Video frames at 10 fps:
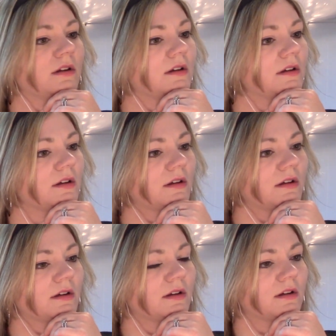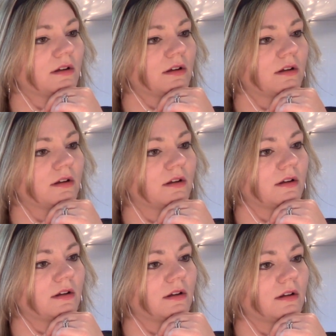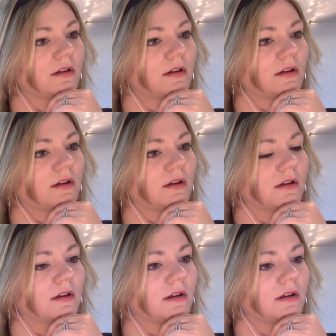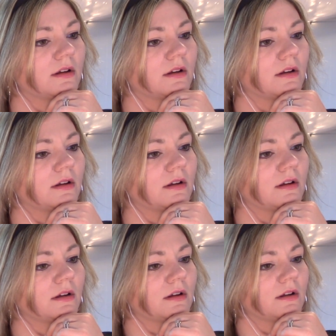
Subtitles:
Nothing is said.